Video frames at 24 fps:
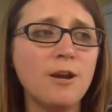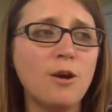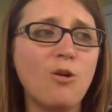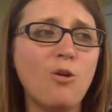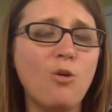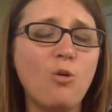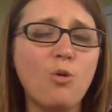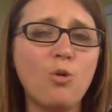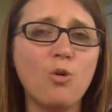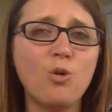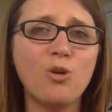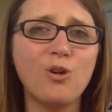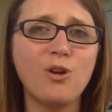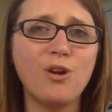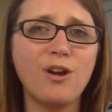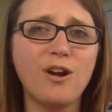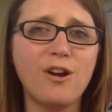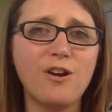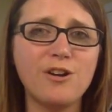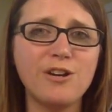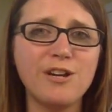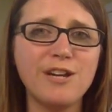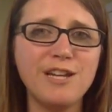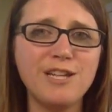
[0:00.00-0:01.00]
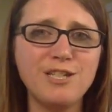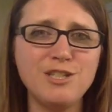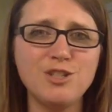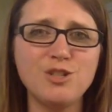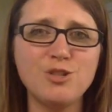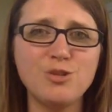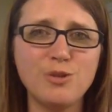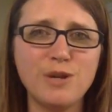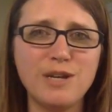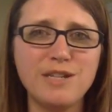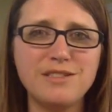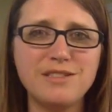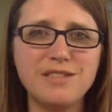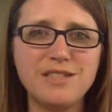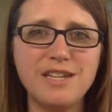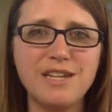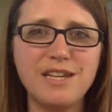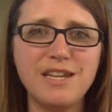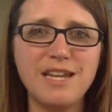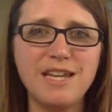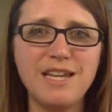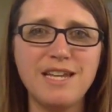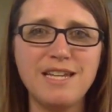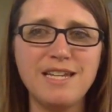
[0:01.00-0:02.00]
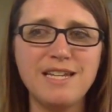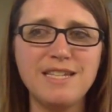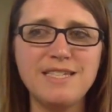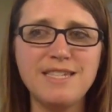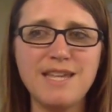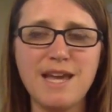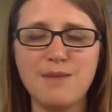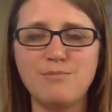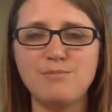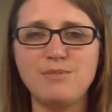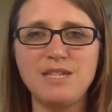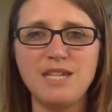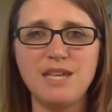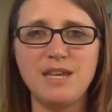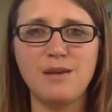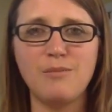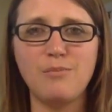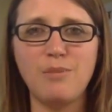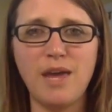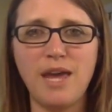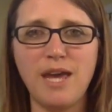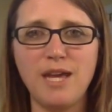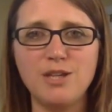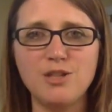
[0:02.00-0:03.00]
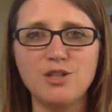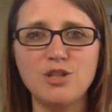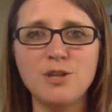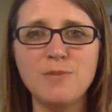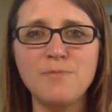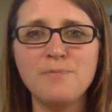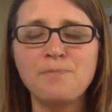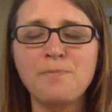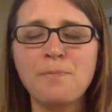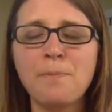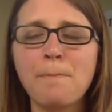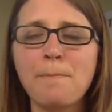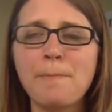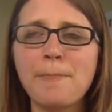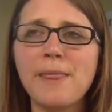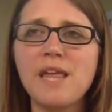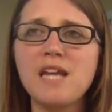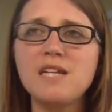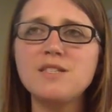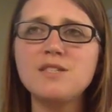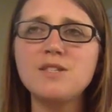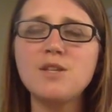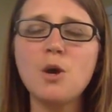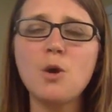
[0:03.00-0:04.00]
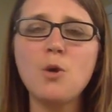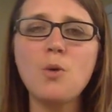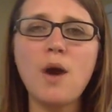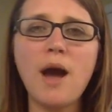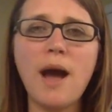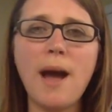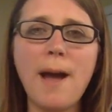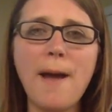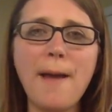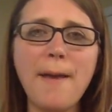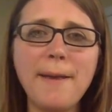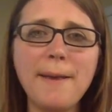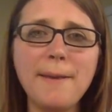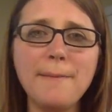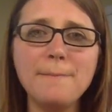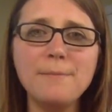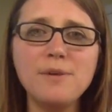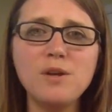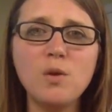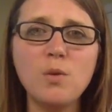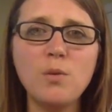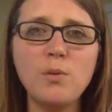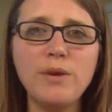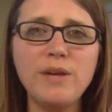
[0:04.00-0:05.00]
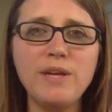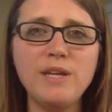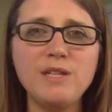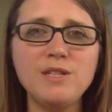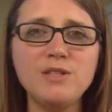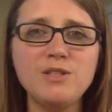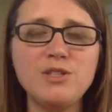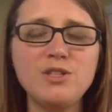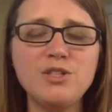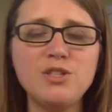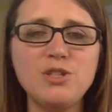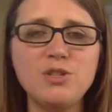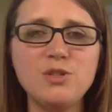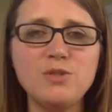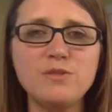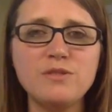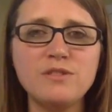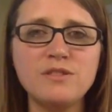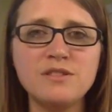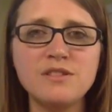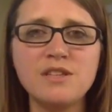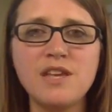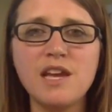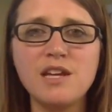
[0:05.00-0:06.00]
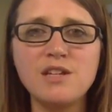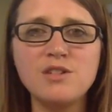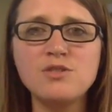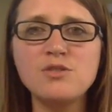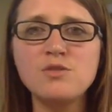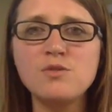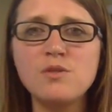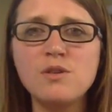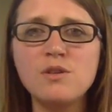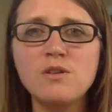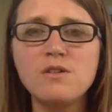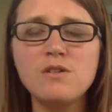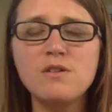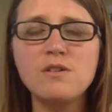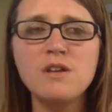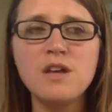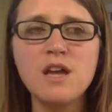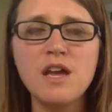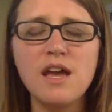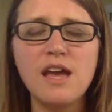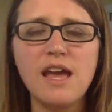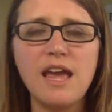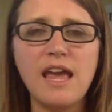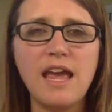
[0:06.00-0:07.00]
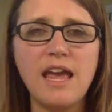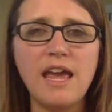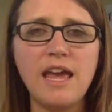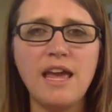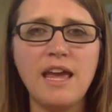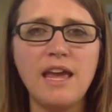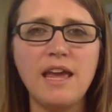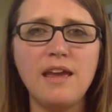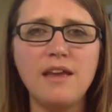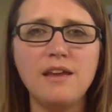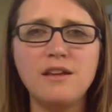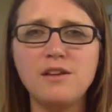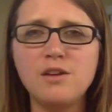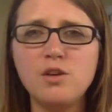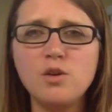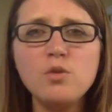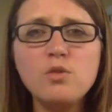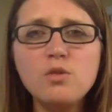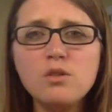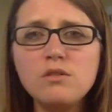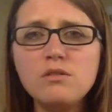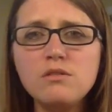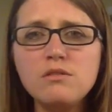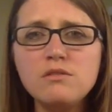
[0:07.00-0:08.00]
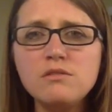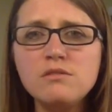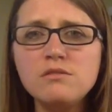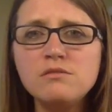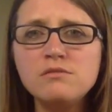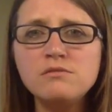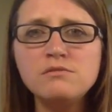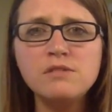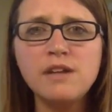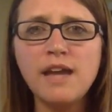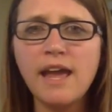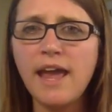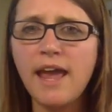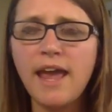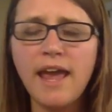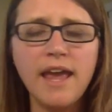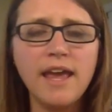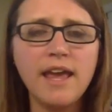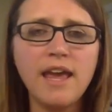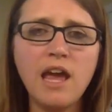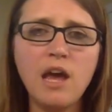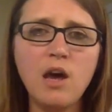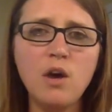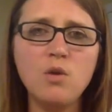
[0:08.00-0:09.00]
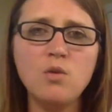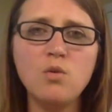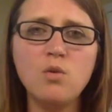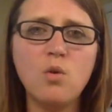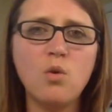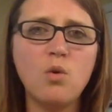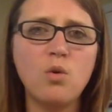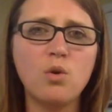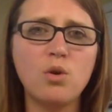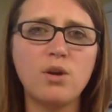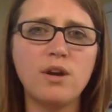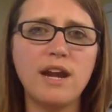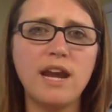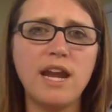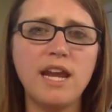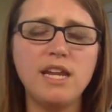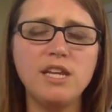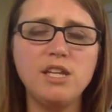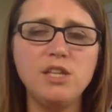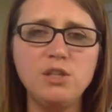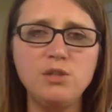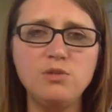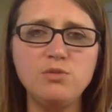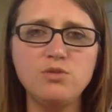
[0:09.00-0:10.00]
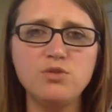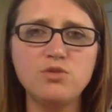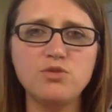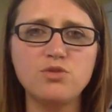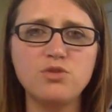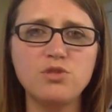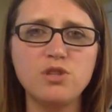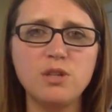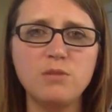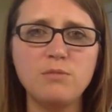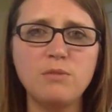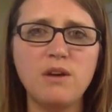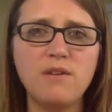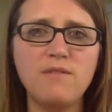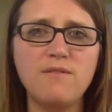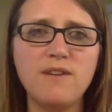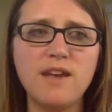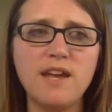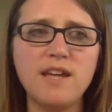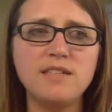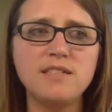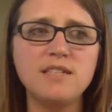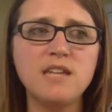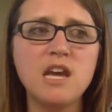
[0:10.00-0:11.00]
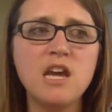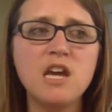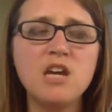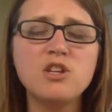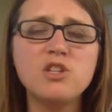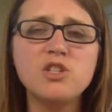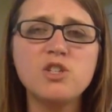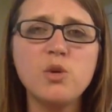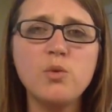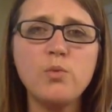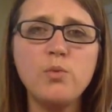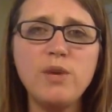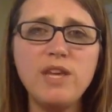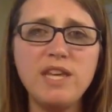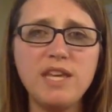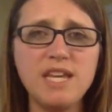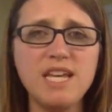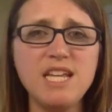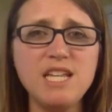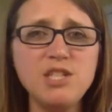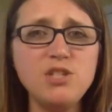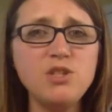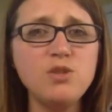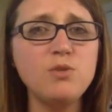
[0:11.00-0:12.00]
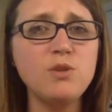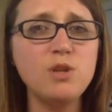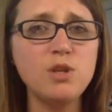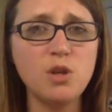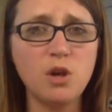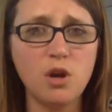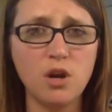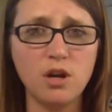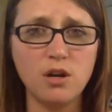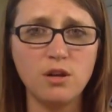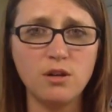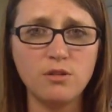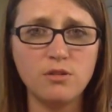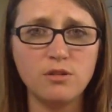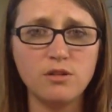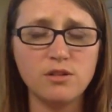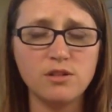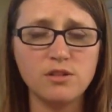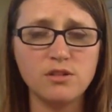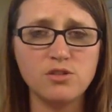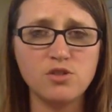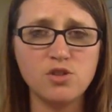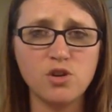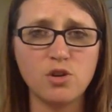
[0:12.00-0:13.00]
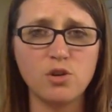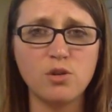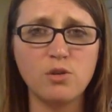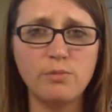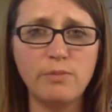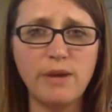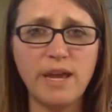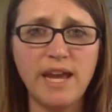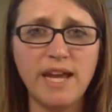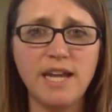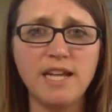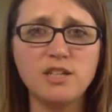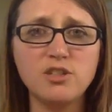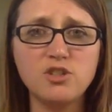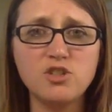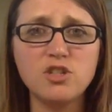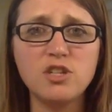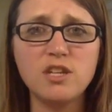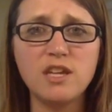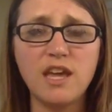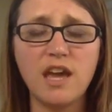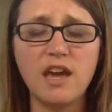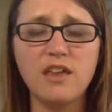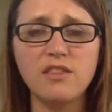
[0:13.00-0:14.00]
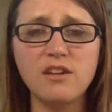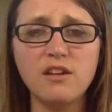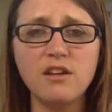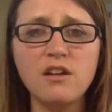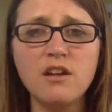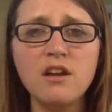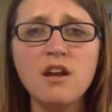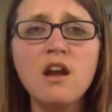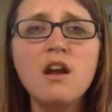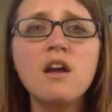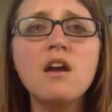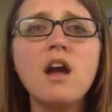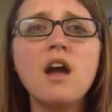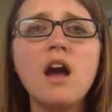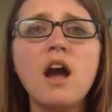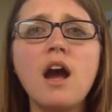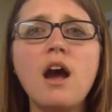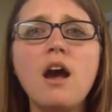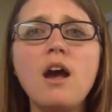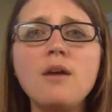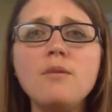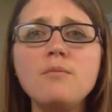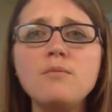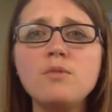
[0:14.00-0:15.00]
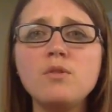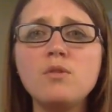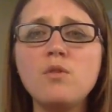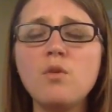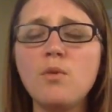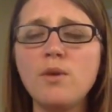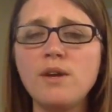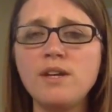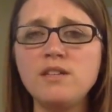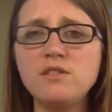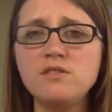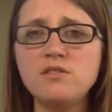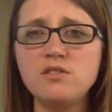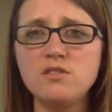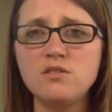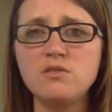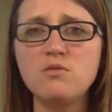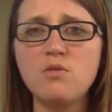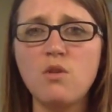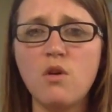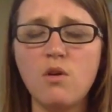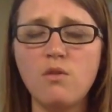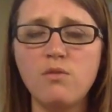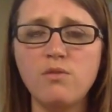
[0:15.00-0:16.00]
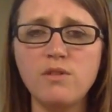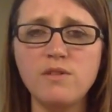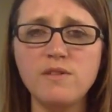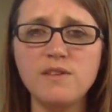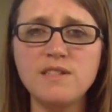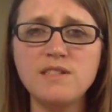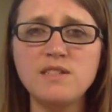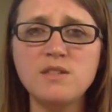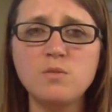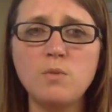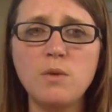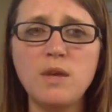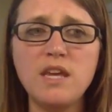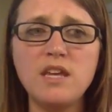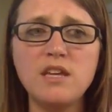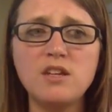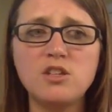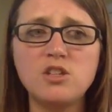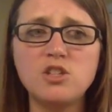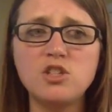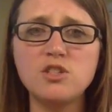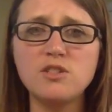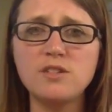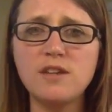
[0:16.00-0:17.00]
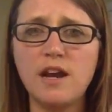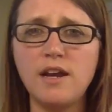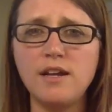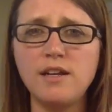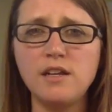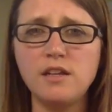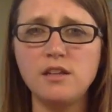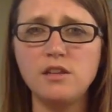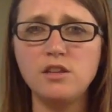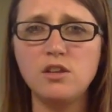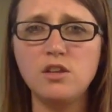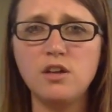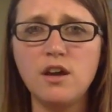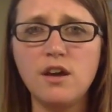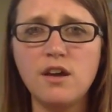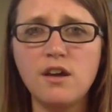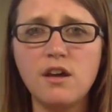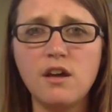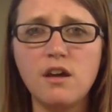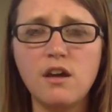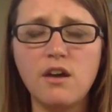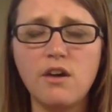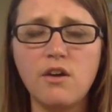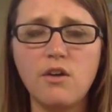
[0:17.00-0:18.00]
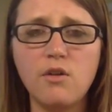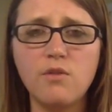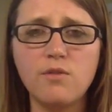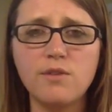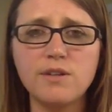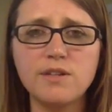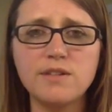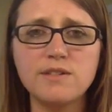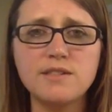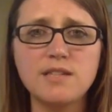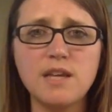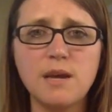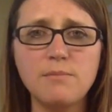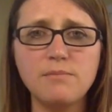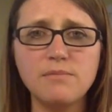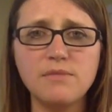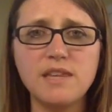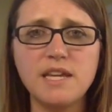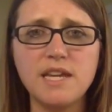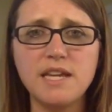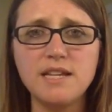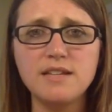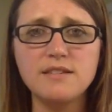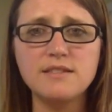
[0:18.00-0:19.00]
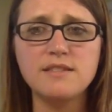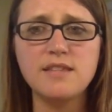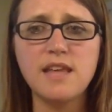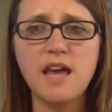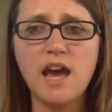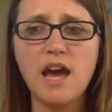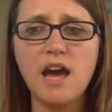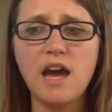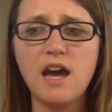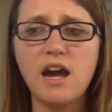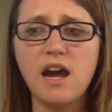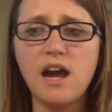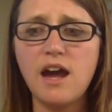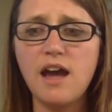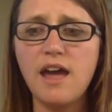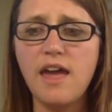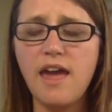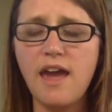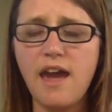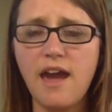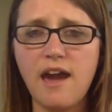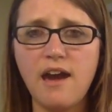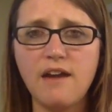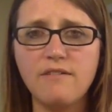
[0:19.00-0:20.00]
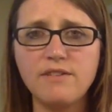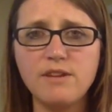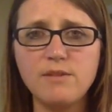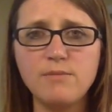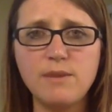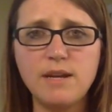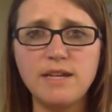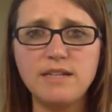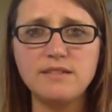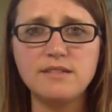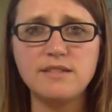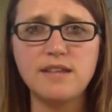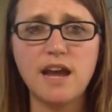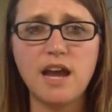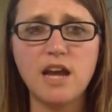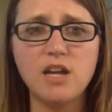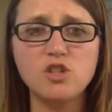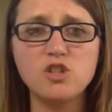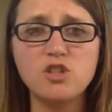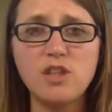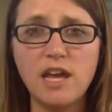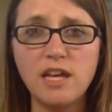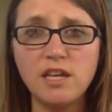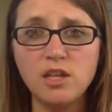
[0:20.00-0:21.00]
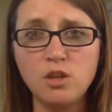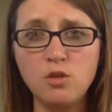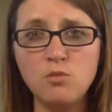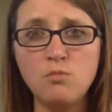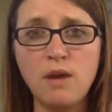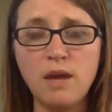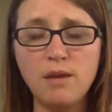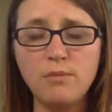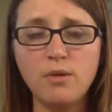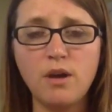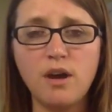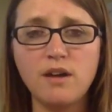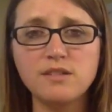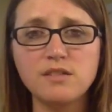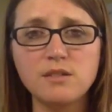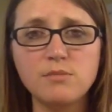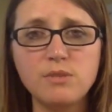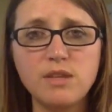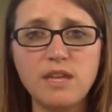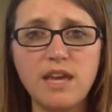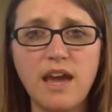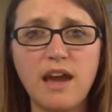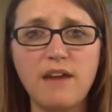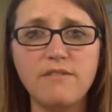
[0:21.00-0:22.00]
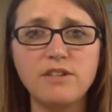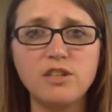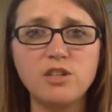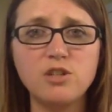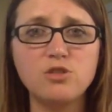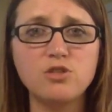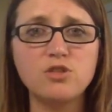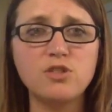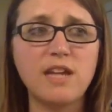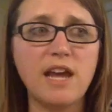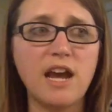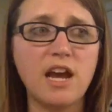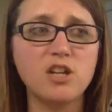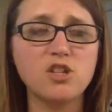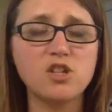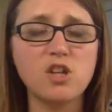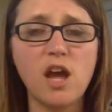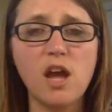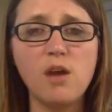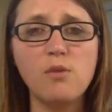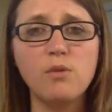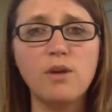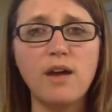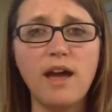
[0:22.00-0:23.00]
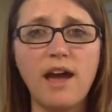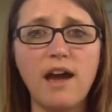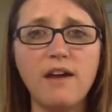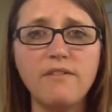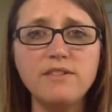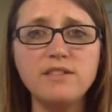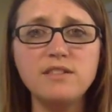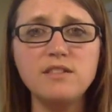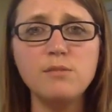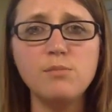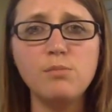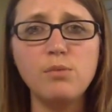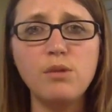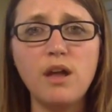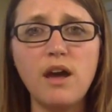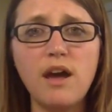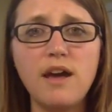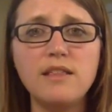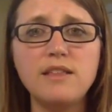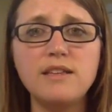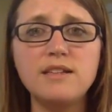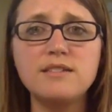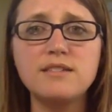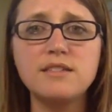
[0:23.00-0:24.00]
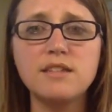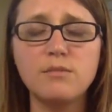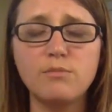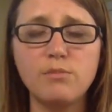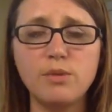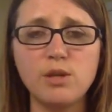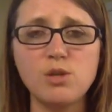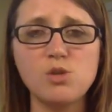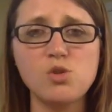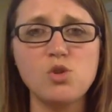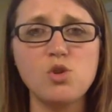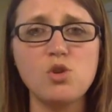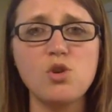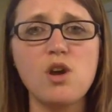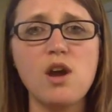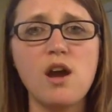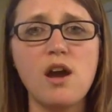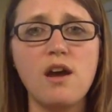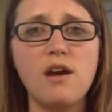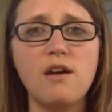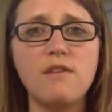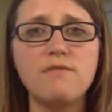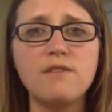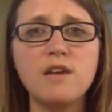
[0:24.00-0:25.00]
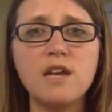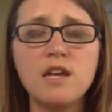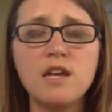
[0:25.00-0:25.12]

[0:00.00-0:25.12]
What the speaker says: or are interested in attempting a page. So I am going to schedule a Google Hangout or a Ustream event so we can do an art journal page together. I'm going to, over this week, just kind of look over some things that I have in my stash that you might possibly have in your stash. I will have a supply list, a picture of